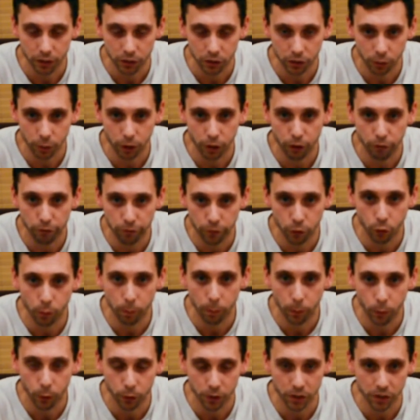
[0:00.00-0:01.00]
So I got 4
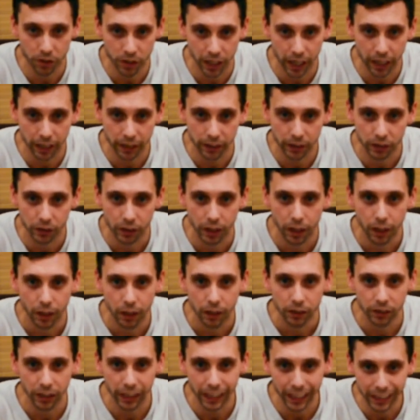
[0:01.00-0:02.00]
portions out of this.
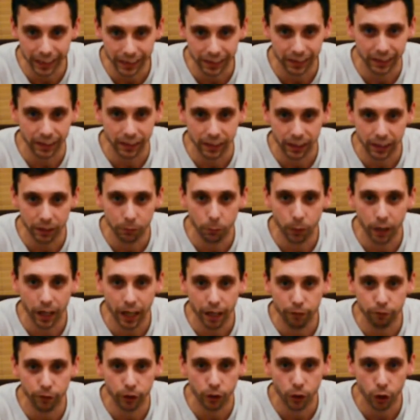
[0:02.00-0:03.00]
So instantly,
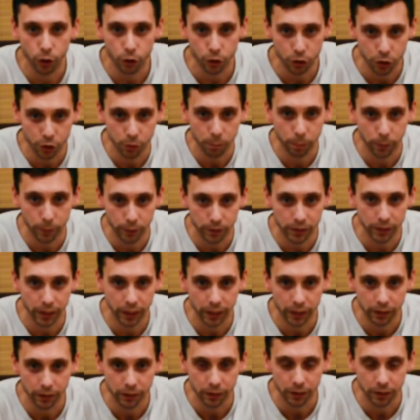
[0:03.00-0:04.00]
whatever cost you put
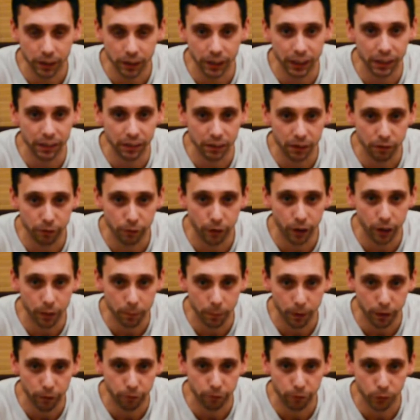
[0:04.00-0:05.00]
in, need to divide
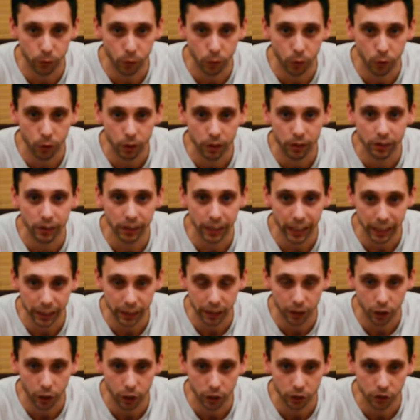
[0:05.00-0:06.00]
by 4 to get
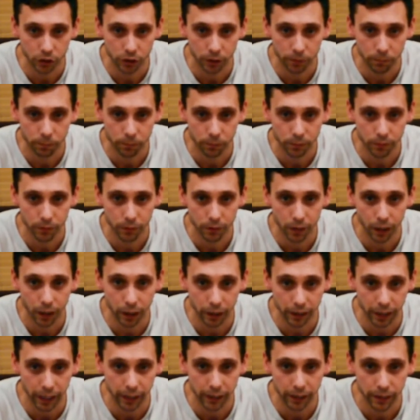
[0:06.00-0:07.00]
your cost.
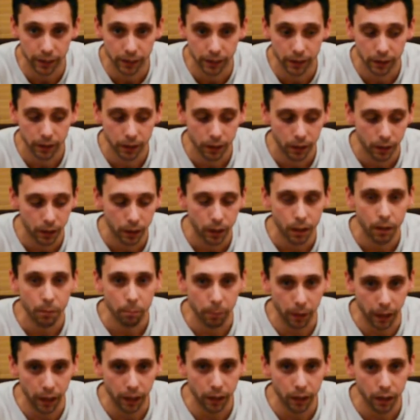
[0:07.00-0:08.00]
Okay?
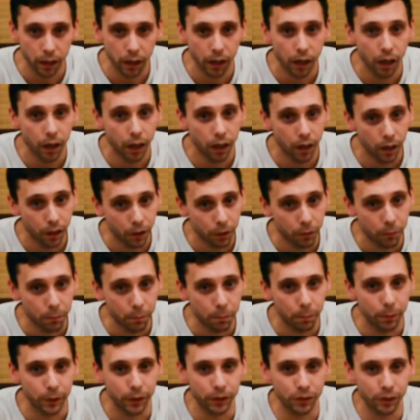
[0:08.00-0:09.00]
But
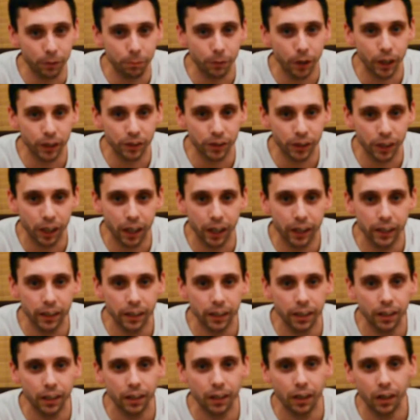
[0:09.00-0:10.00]
because I'm a nice guy,
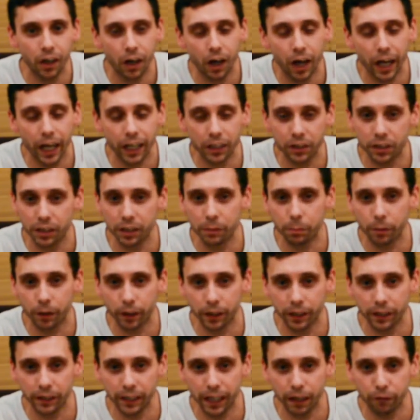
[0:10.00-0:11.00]
I actually
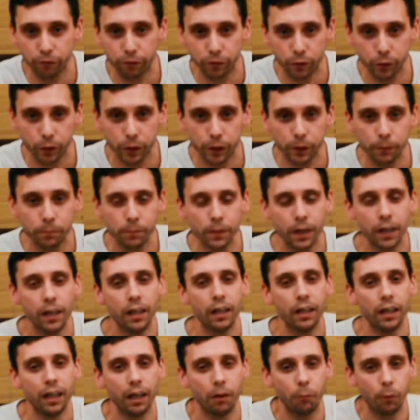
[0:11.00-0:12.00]
broke it down for you.
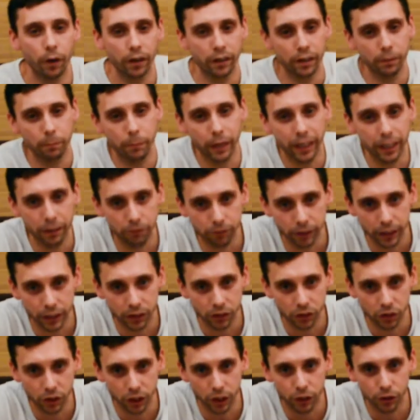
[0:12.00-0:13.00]
And one of the main
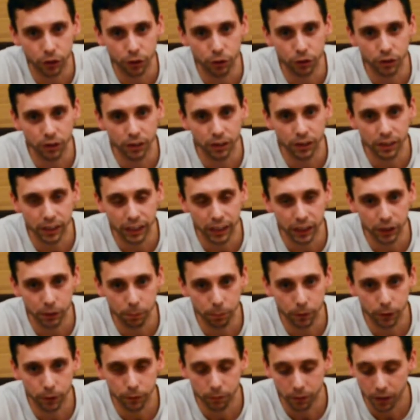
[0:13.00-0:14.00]
reasons I was using the
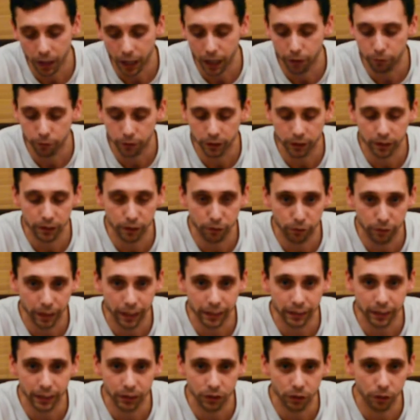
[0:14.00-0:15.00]
teaspoon, other than the
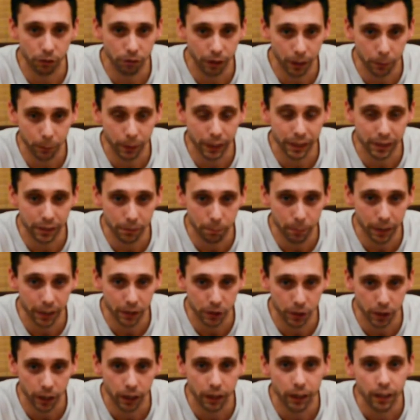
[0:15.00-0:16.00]
fact that it's a great way to
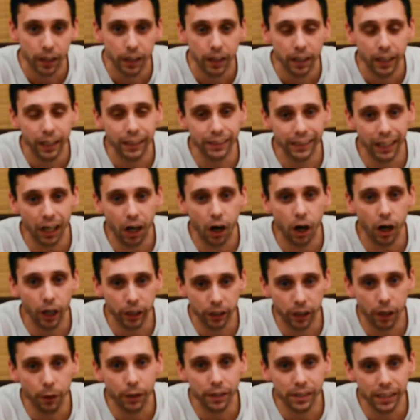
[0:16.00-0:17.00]
measure, is that I
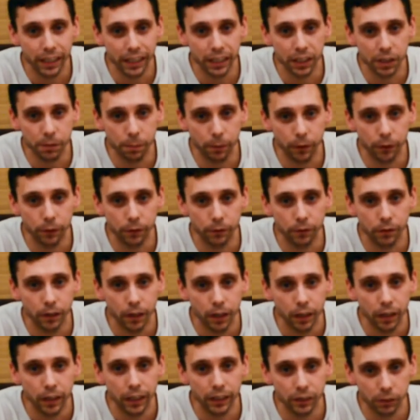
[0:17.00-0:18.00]
know a teaspoon
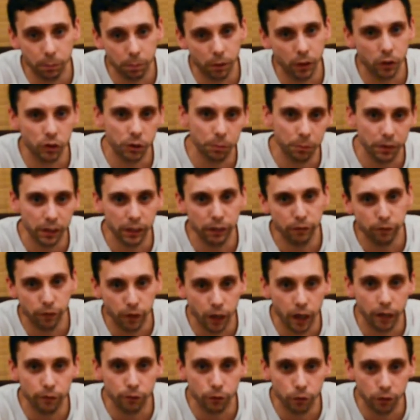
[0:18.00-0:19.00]
is approximately
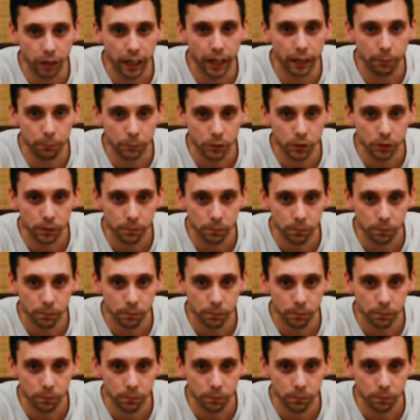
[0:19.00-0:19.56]
5 grams.